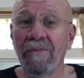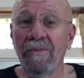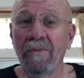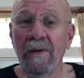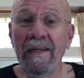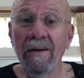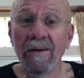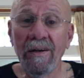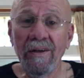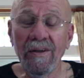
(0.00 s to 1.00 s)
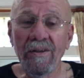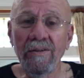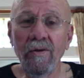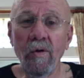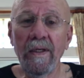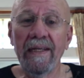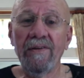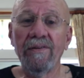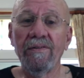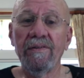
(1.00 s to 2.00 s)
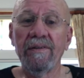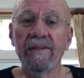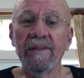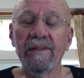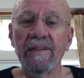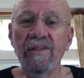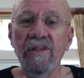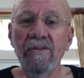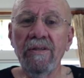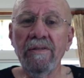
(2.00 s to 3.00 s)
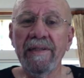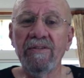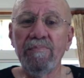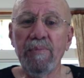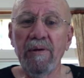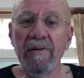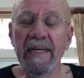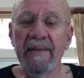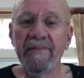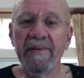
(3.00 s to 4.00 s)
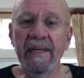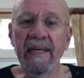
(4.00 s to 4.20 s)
we're clueless until you experience.